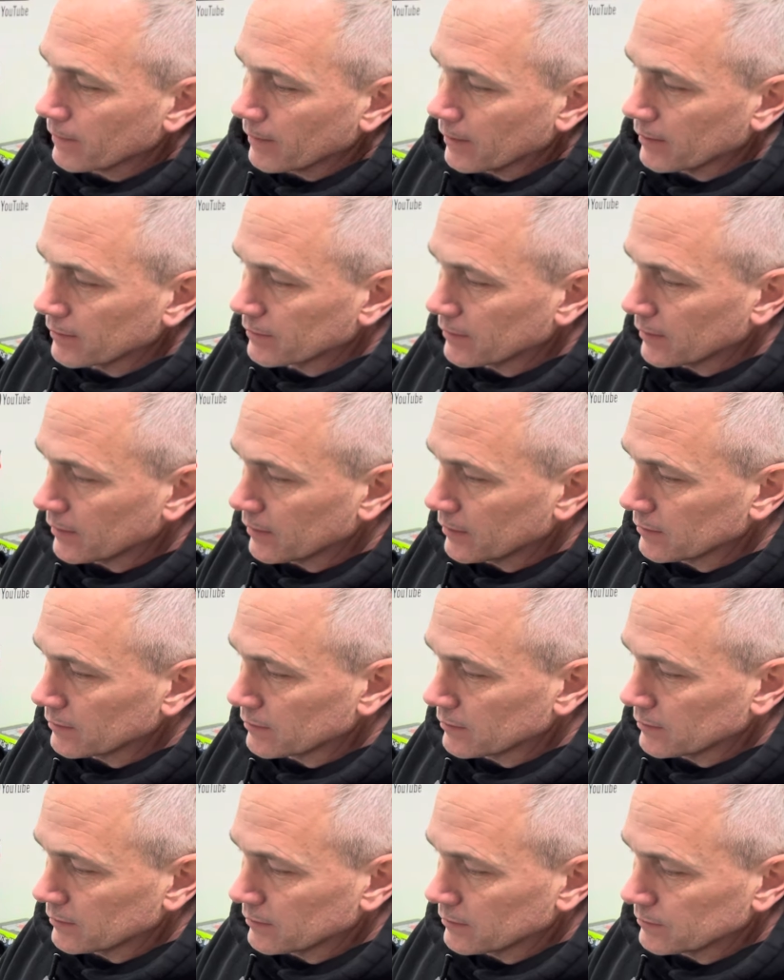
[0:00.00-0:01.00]
And then
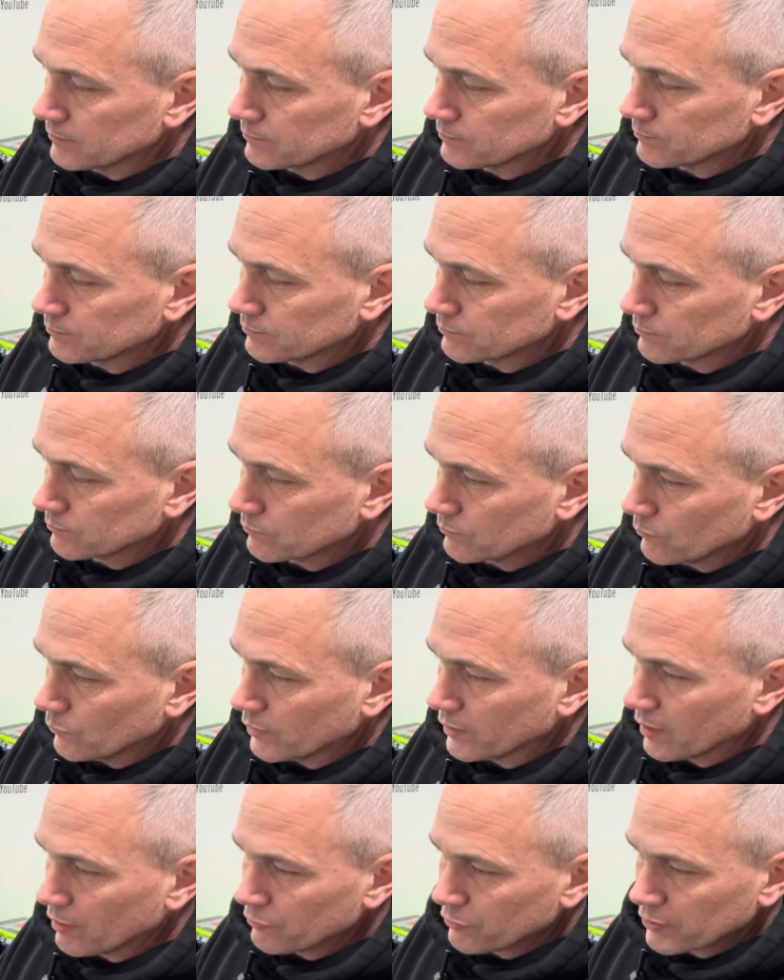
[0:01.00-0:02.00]

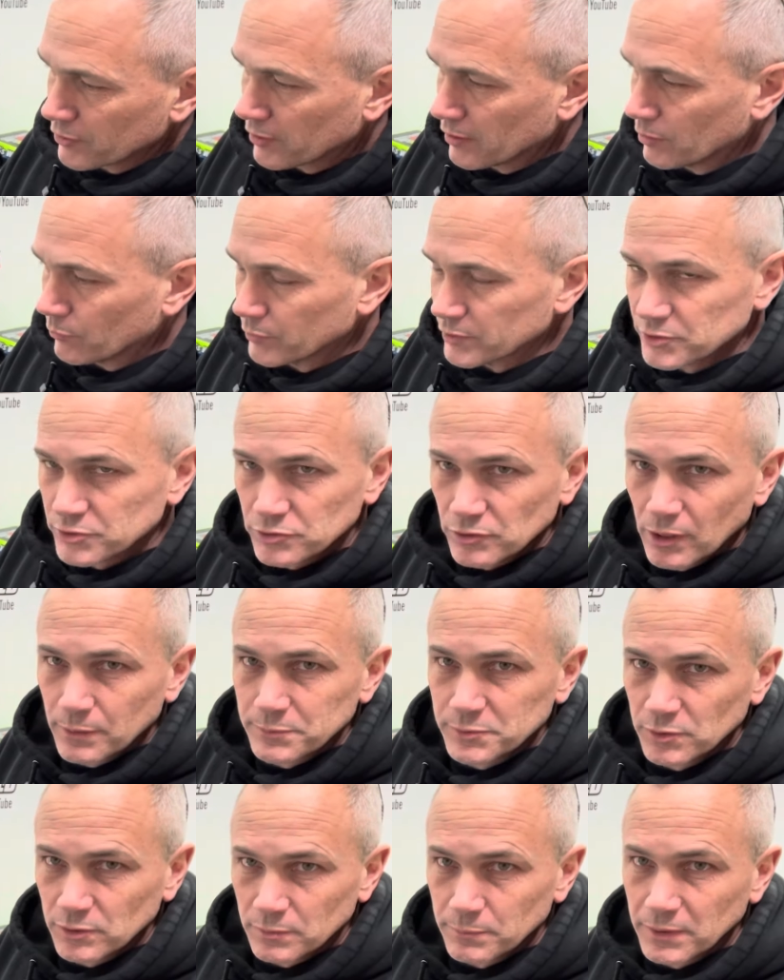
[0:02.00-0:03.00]
we got to figure out which
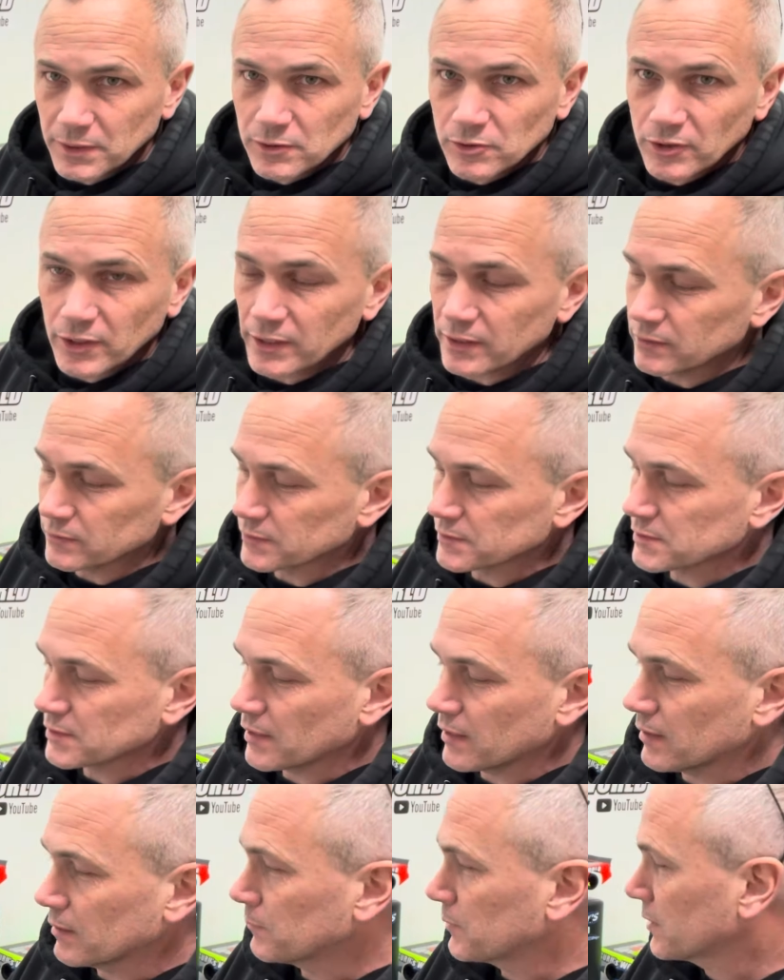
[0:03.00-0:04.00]
stripe's going to be green on the side,